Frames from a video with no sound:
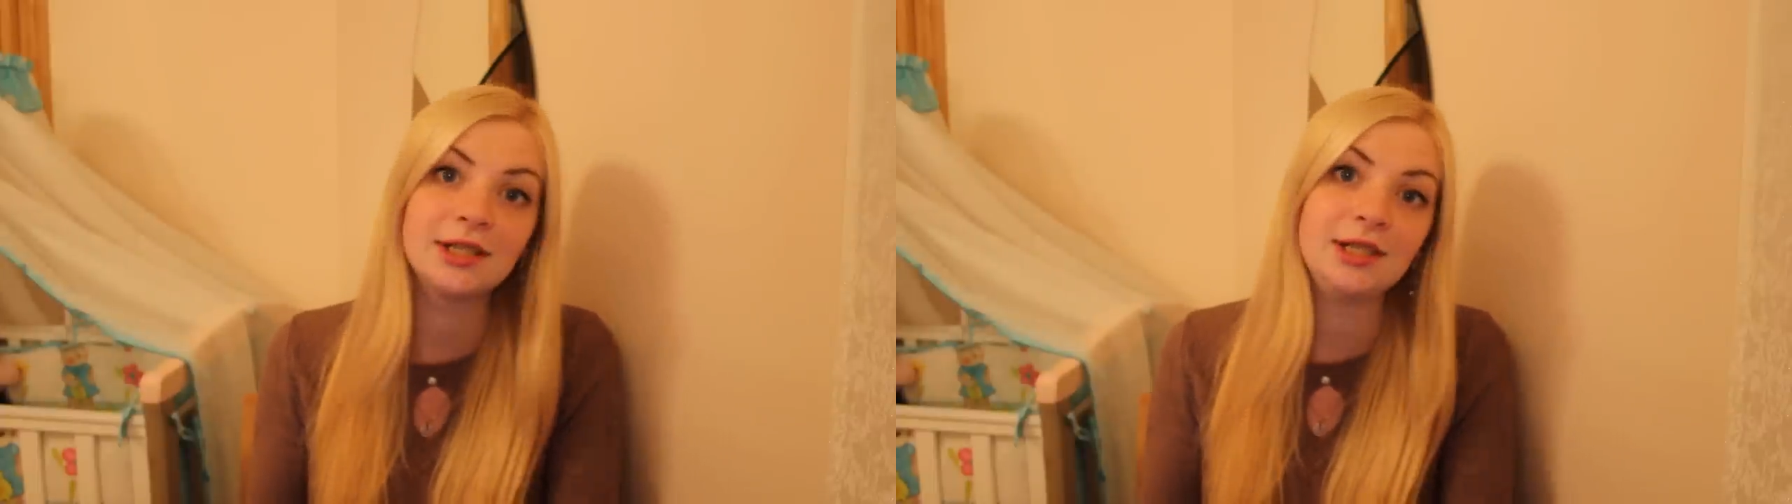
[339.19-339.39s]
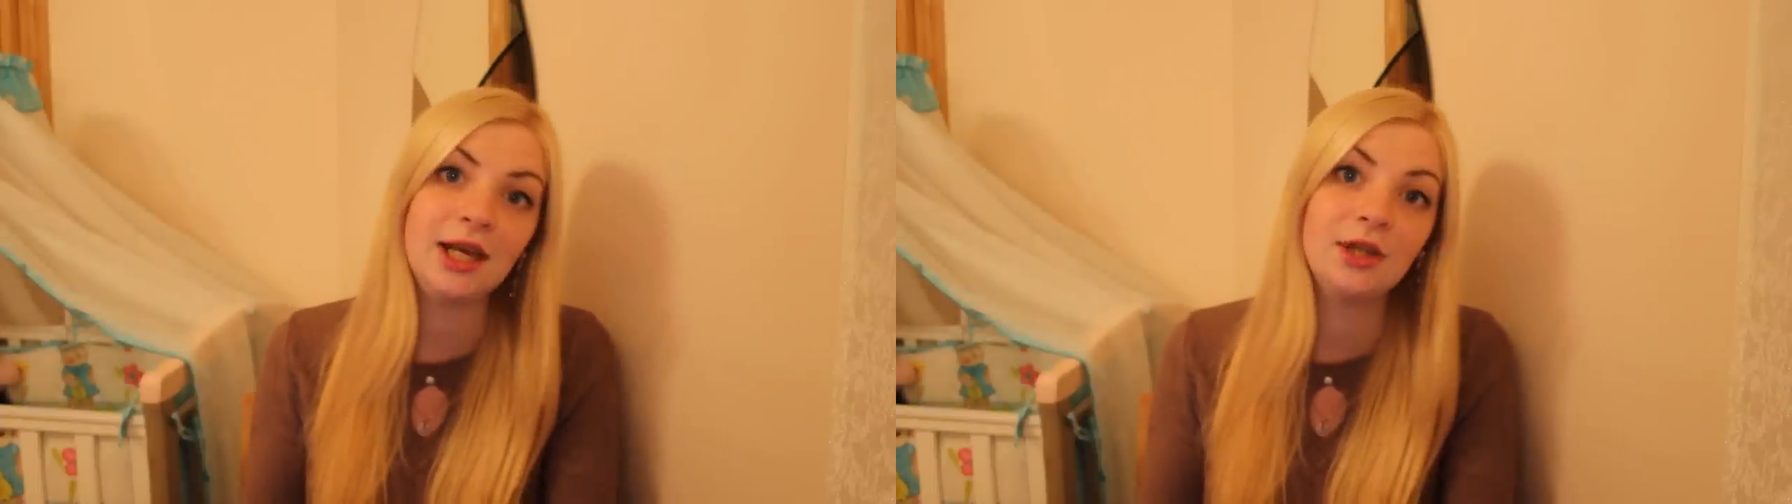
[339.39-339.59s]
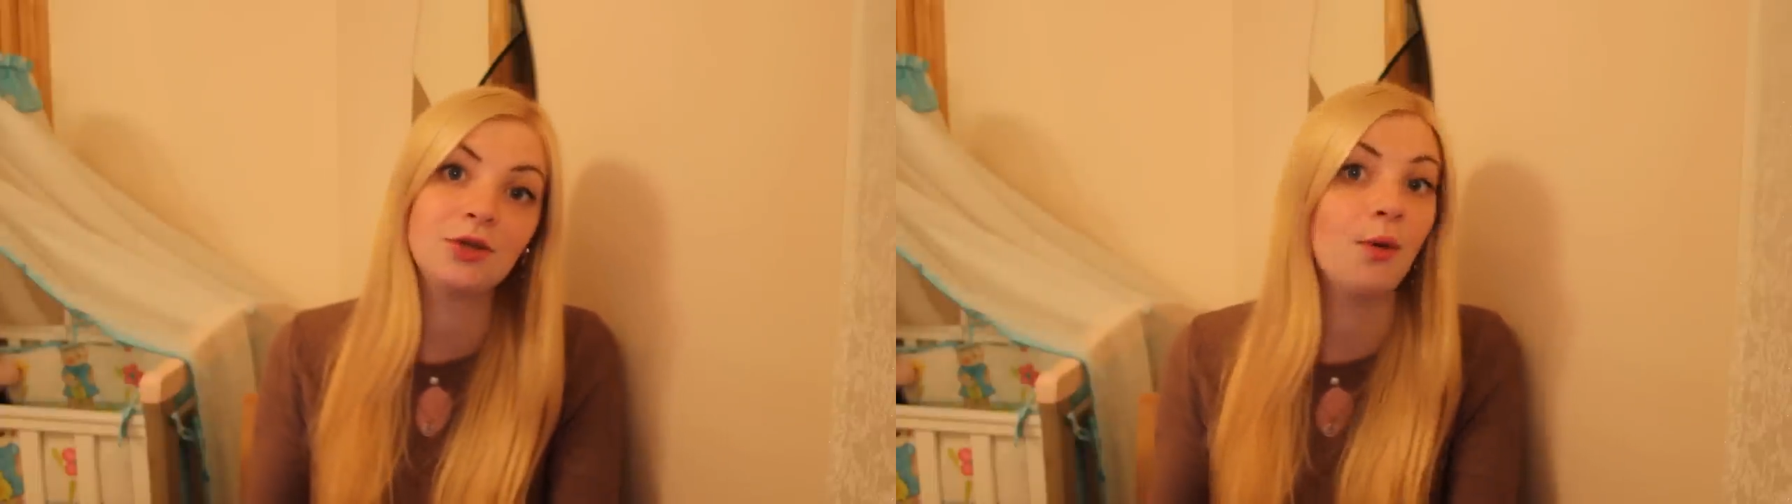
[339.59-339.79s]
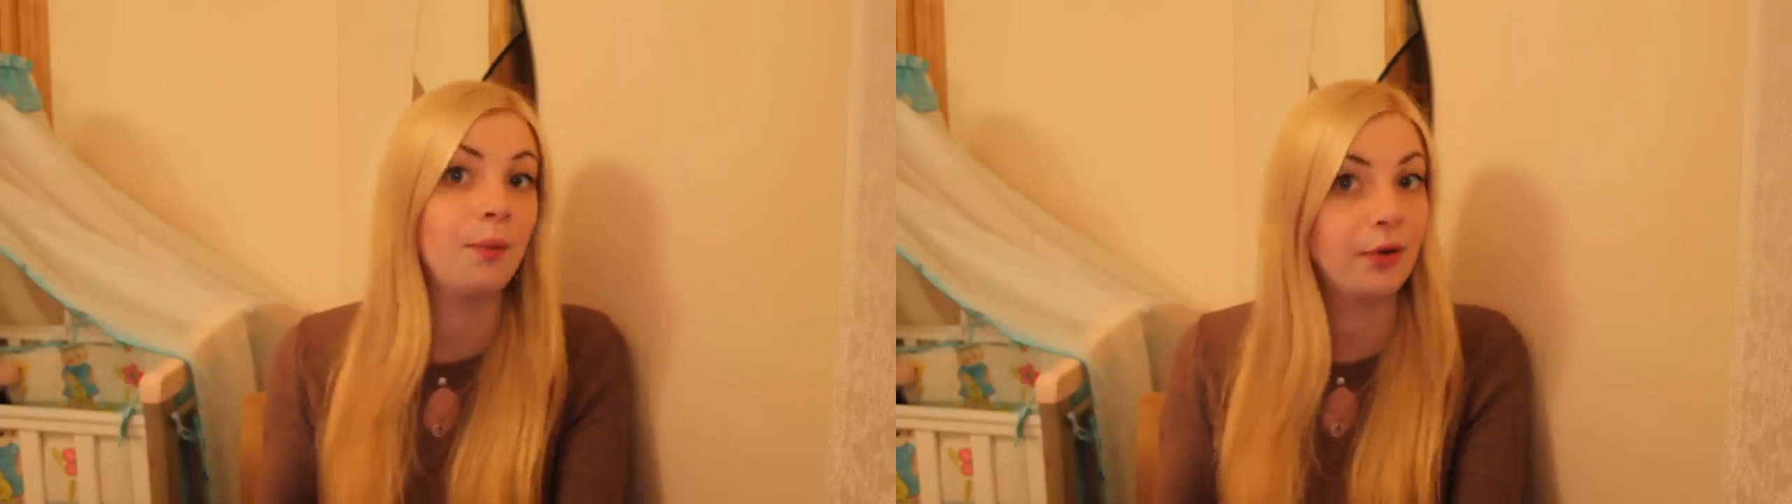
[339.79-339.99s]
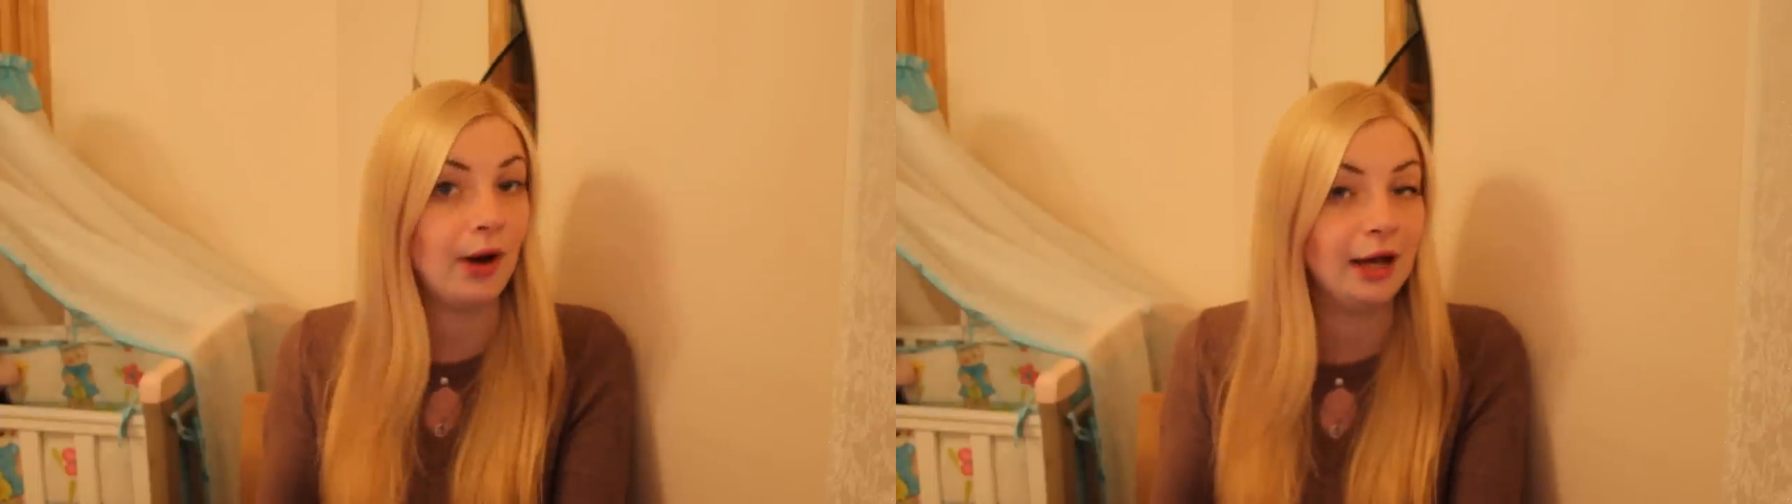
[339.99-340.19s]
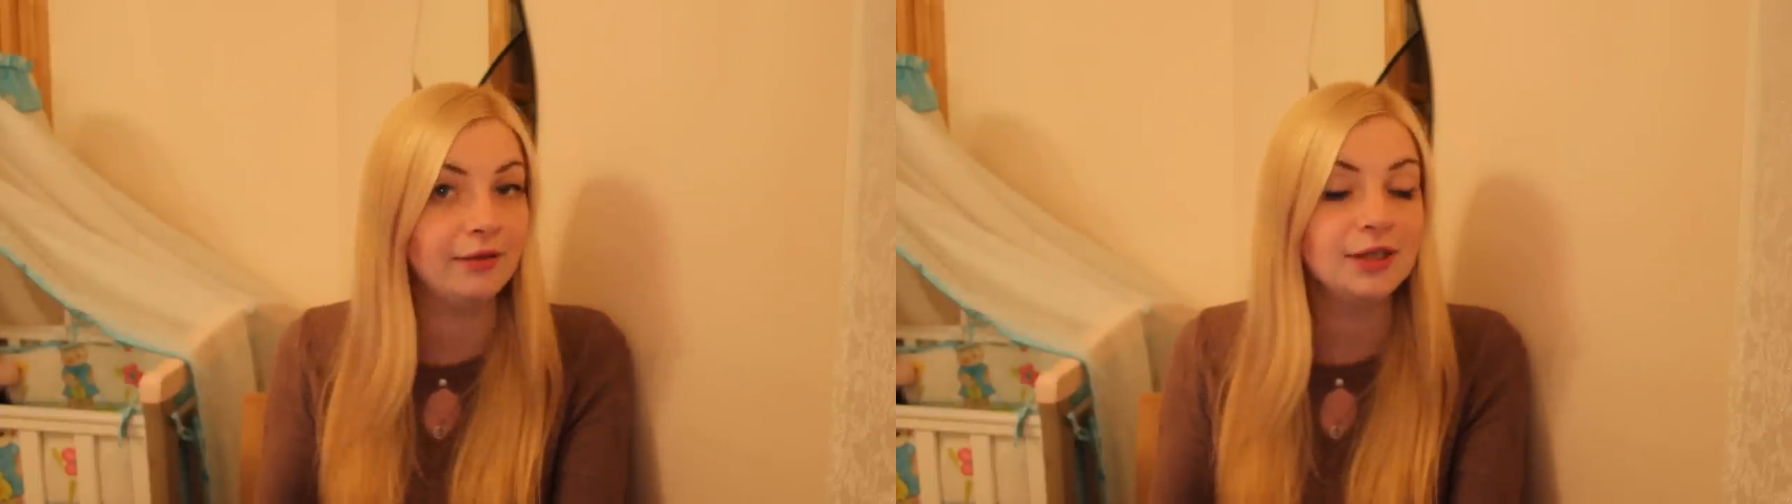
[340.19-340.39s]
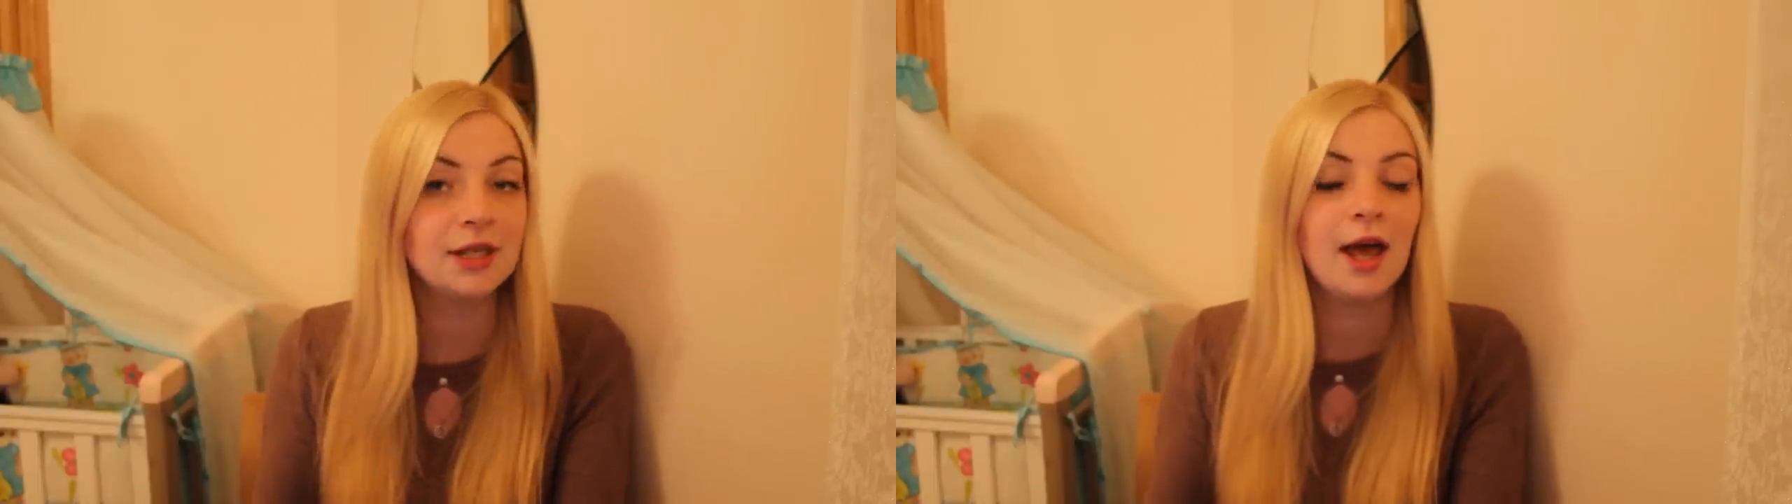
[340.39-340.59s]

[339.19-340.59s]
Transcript: state or private,